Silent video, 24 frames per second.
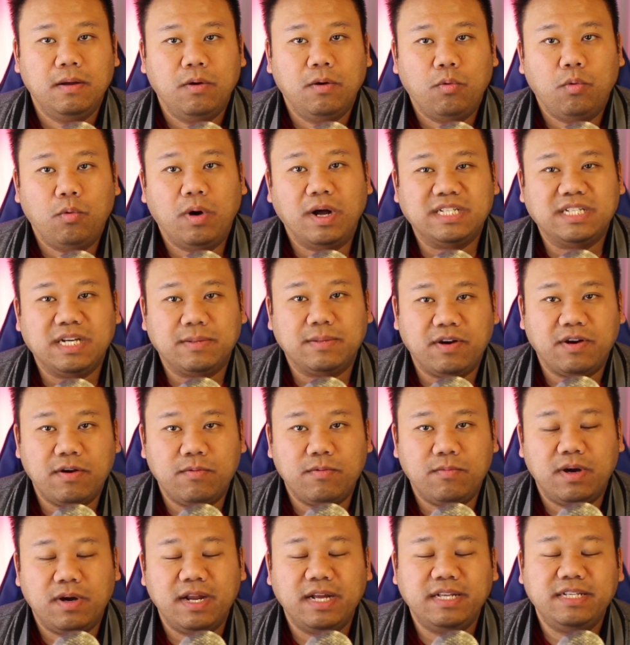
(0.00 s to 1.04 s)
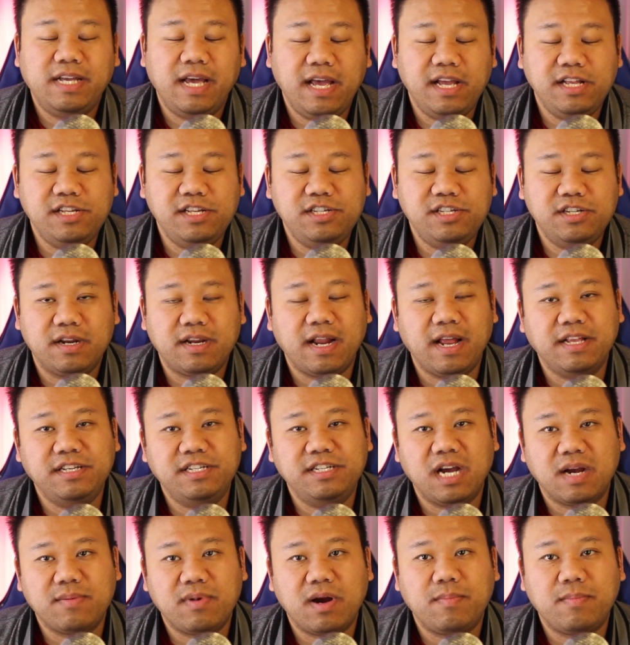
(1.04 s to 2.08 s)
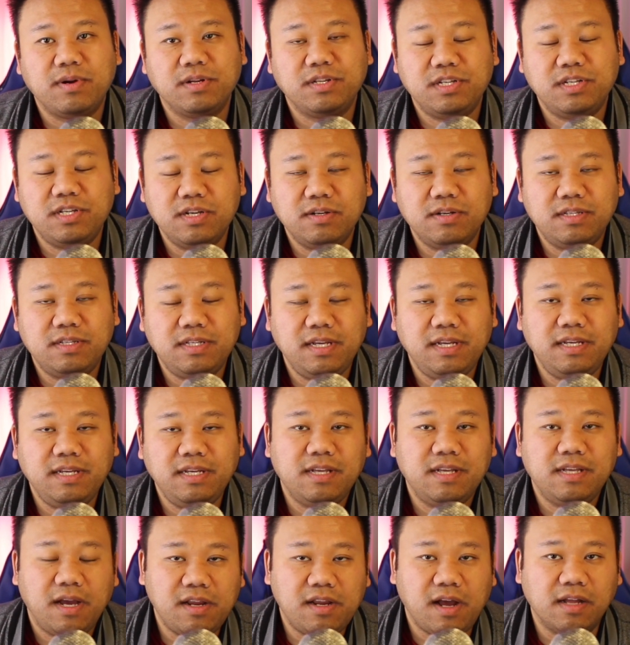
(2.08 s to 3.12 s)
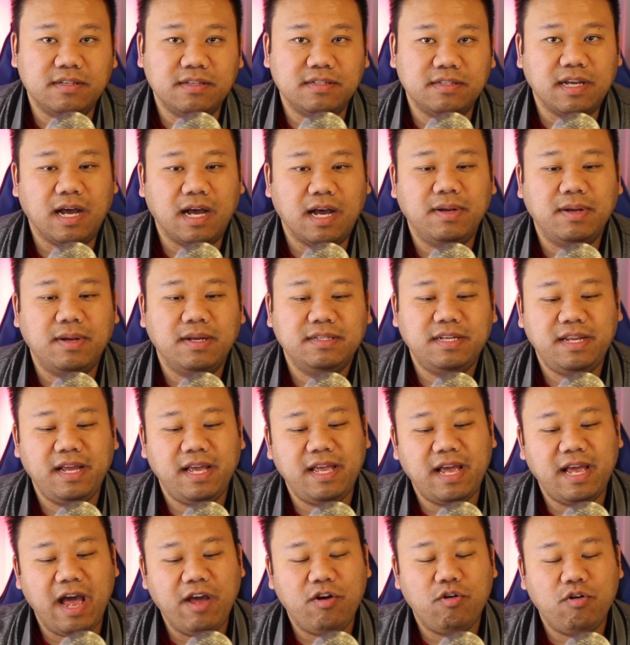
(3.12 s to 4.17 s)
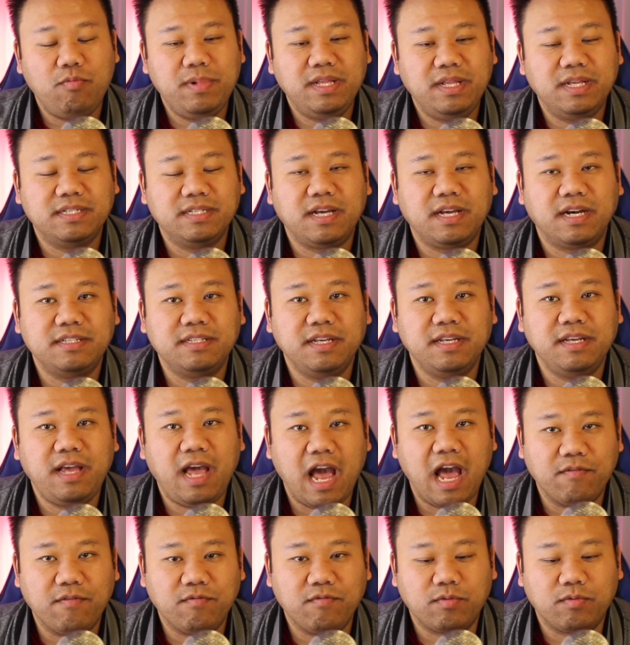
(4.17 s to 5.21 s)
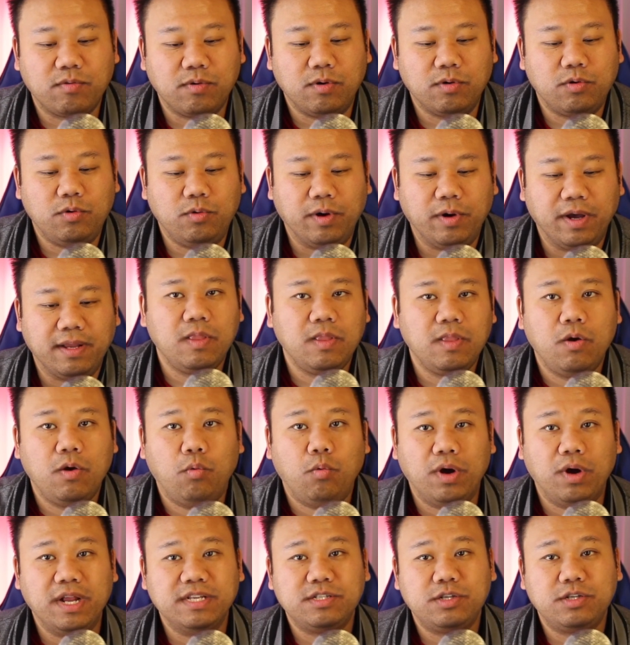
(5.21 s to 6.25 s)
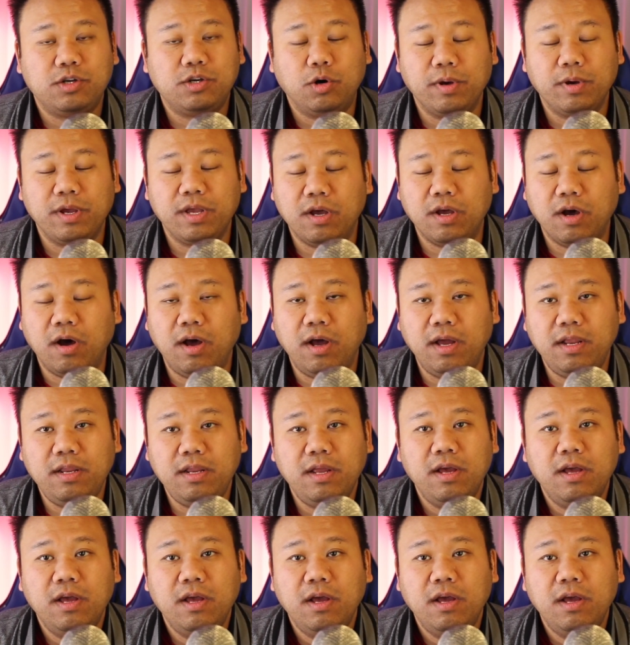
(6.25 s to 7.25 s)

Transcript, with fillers: What's up everyone, it's Hey Jon and I Jabber Opportunities nonstop. Today I will be discussing Evergrow Coin. What is going on?